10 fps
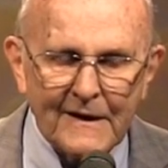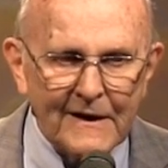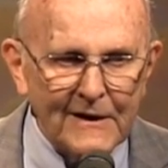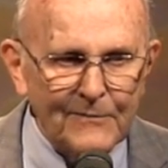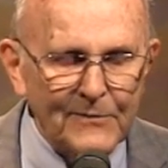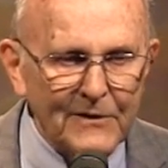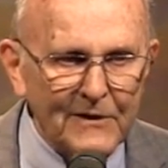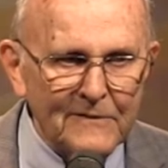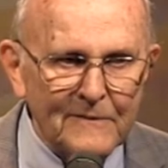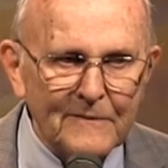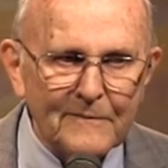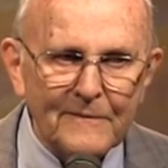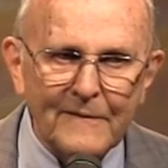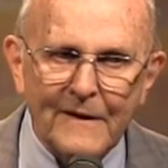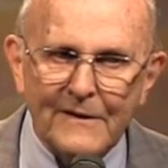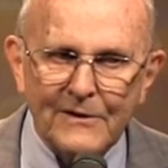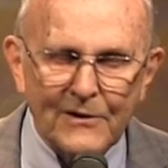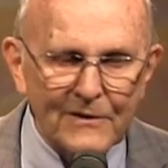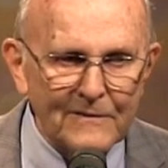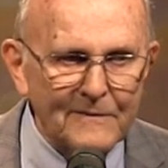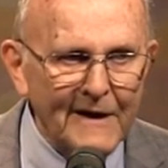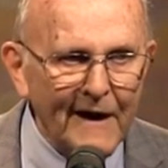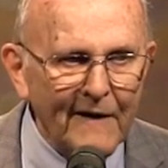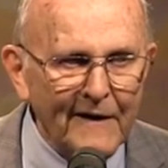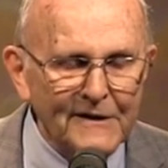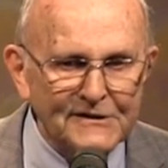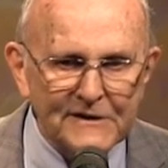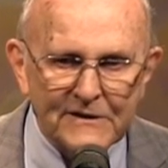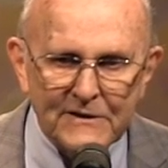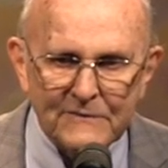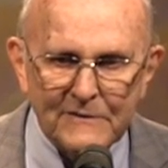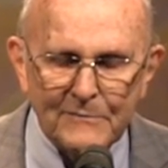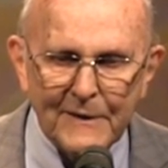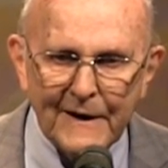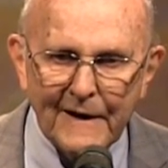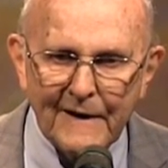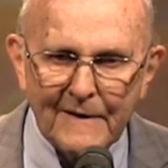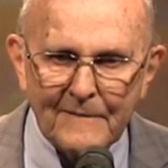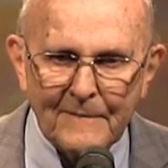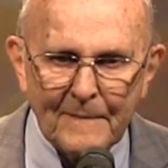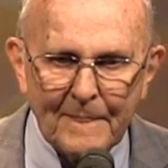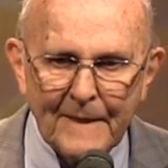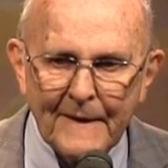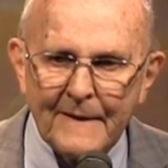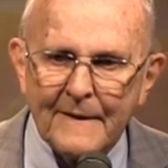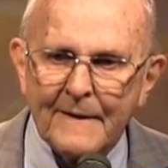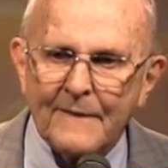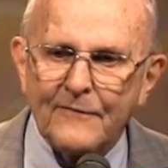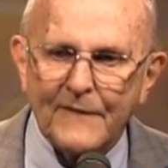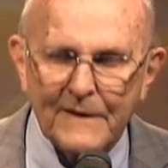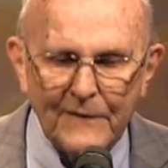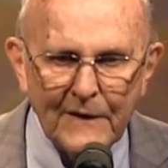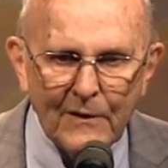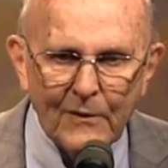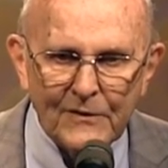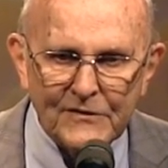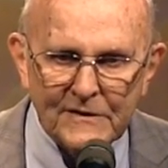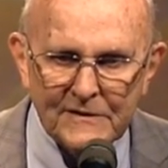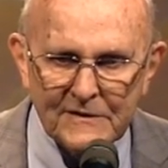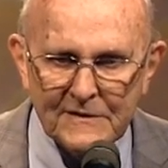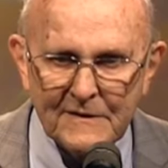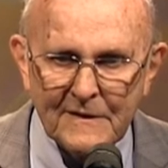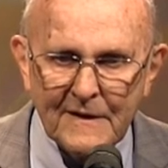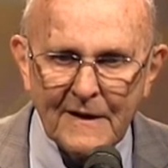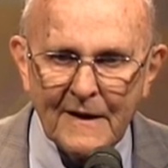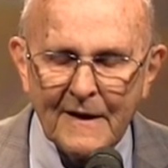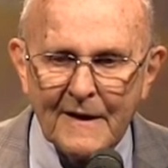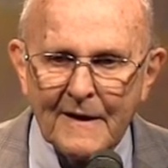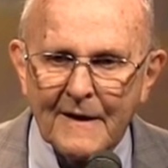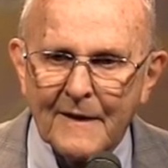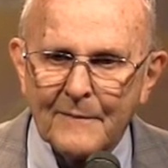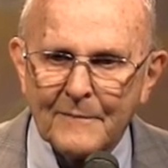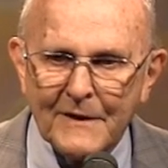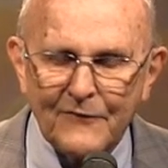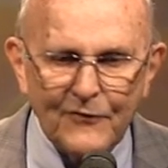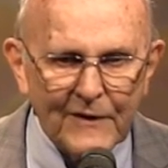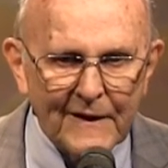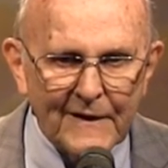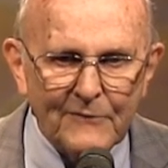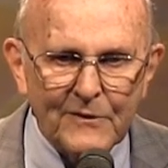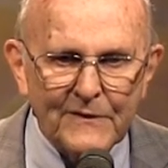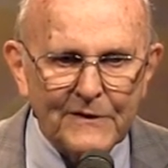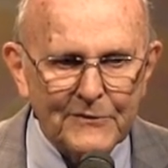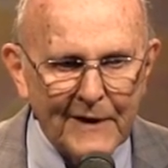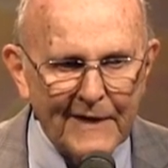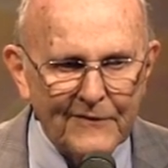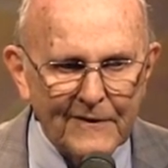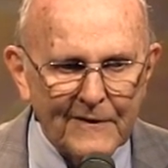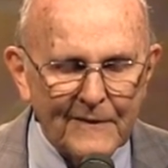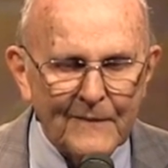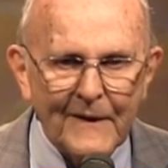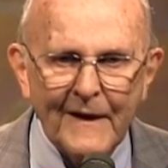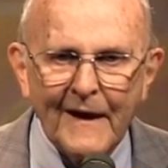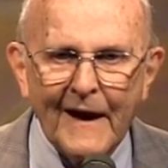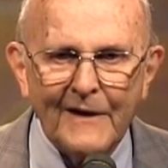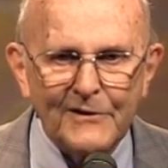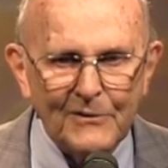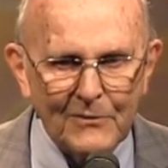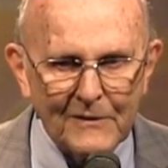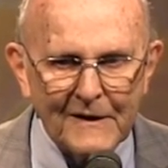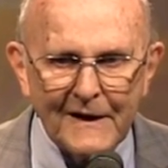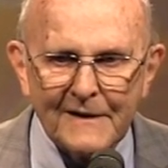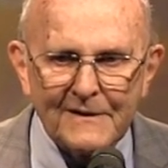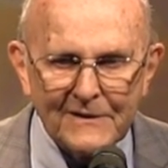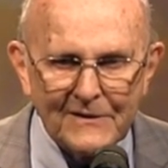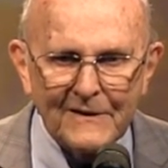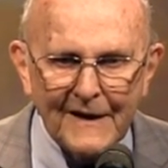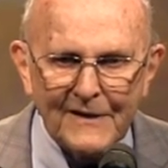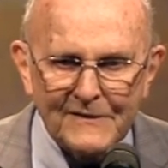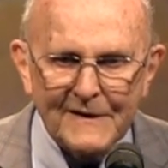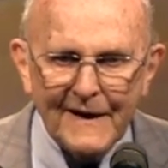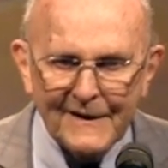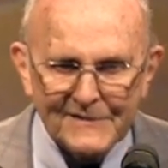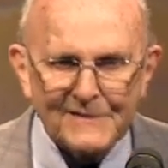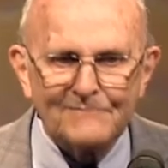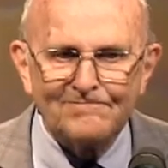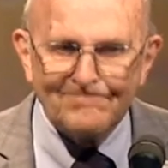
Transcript: keep your carriage in good repair, feed the horses, be friendly with the driver, and you will get to your destination.